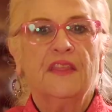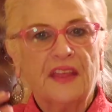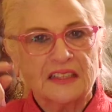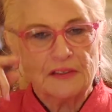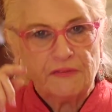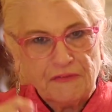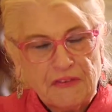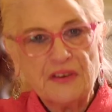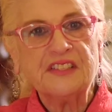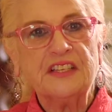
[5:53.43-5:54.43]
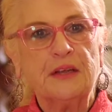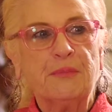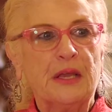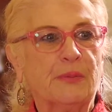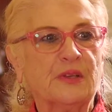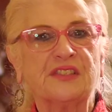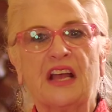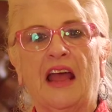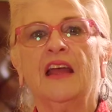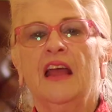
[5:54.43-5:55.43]
That's the first thing people
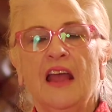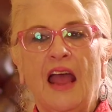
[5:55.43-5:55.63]
say.